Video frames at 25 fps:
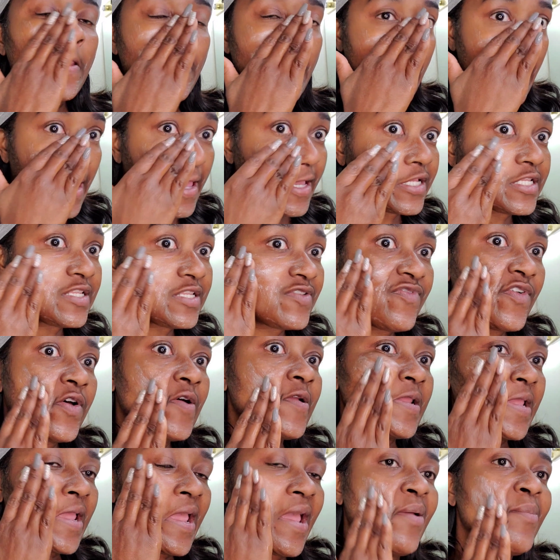I
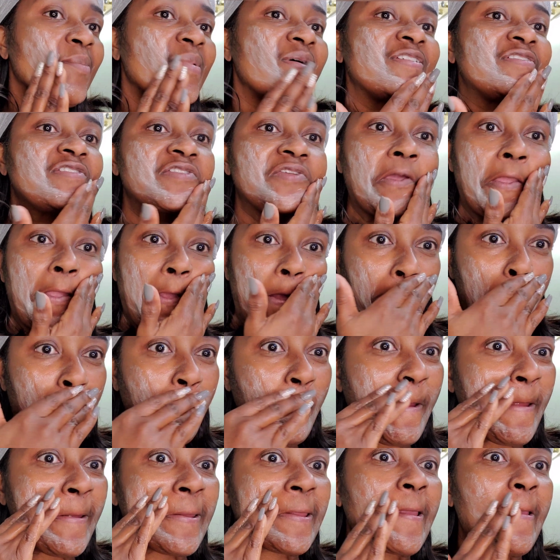exfoliate my skin
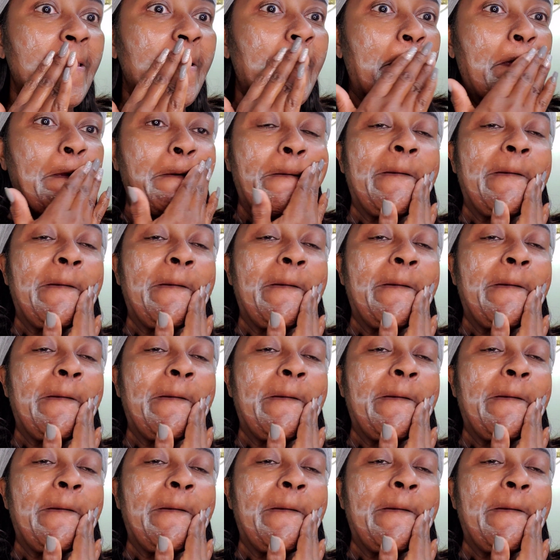with it.